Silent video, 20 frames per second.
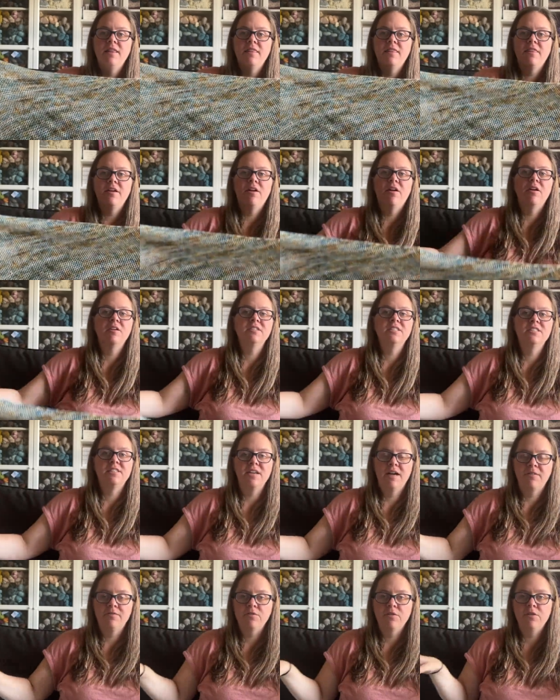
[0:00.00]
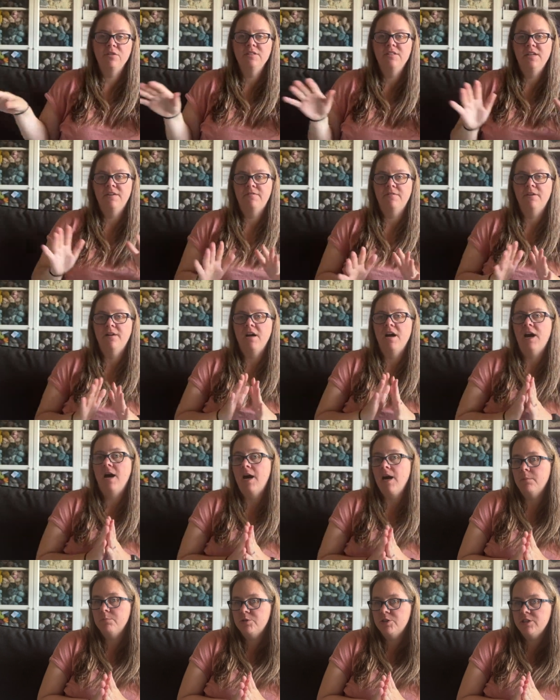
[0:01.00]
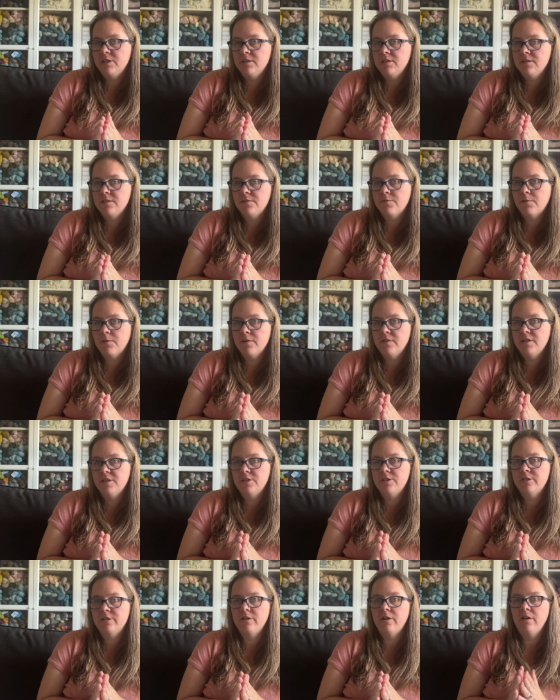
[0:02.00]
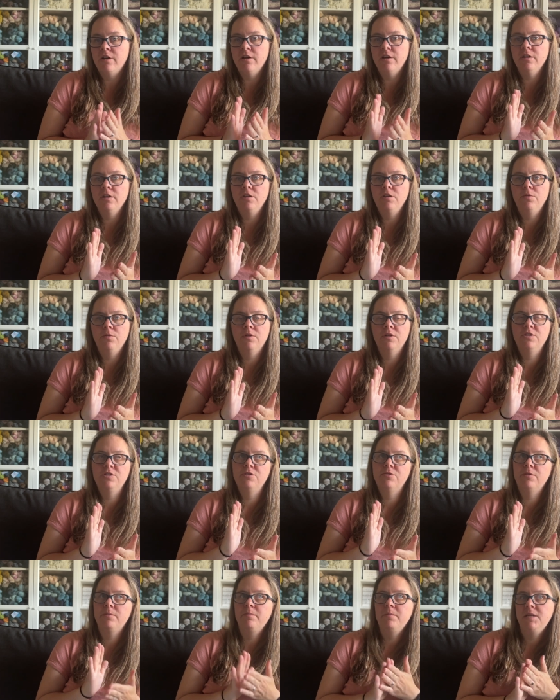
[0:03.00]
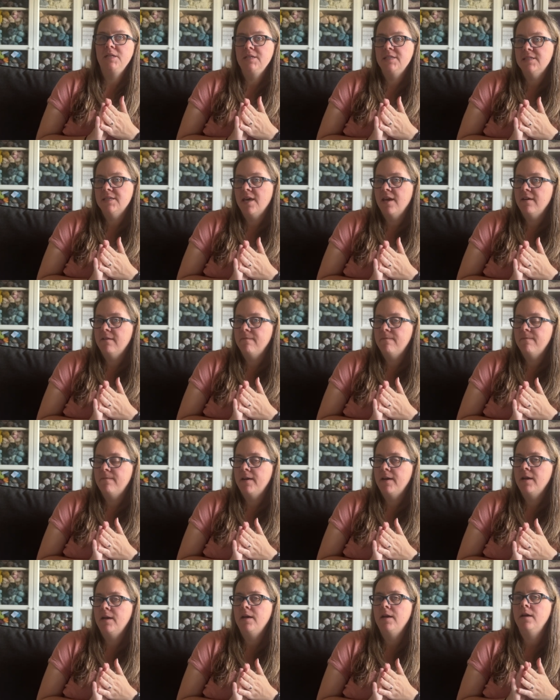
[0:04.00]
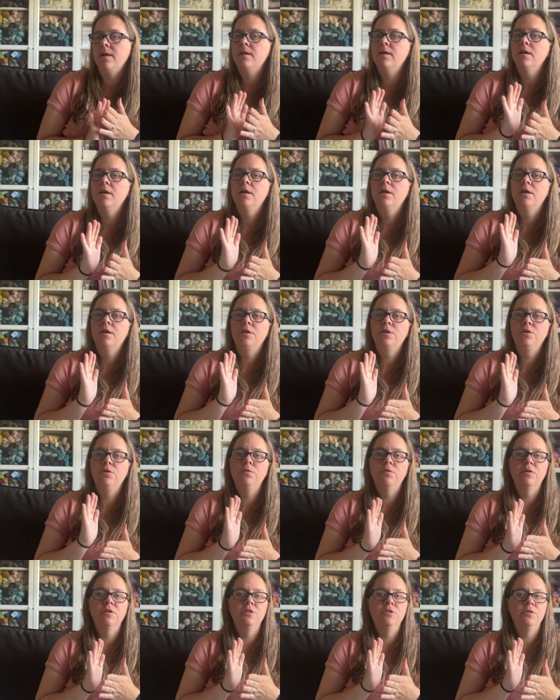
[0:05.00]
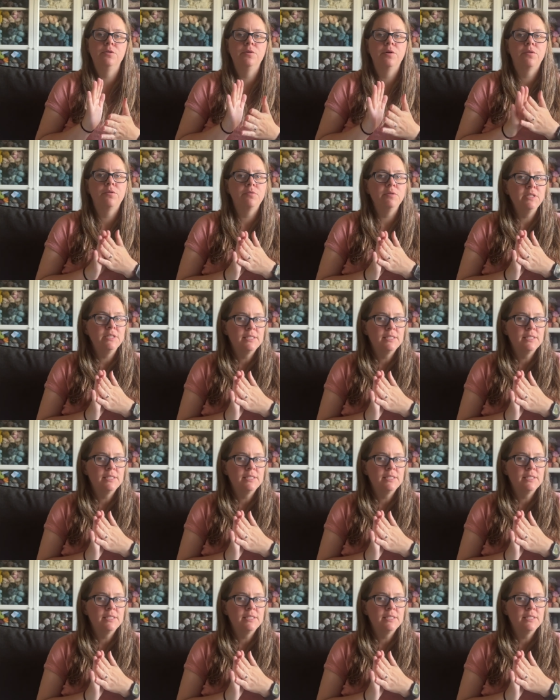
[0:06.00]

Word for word: There are several different options for this shawl. You can do a mini skein fade, you can do a three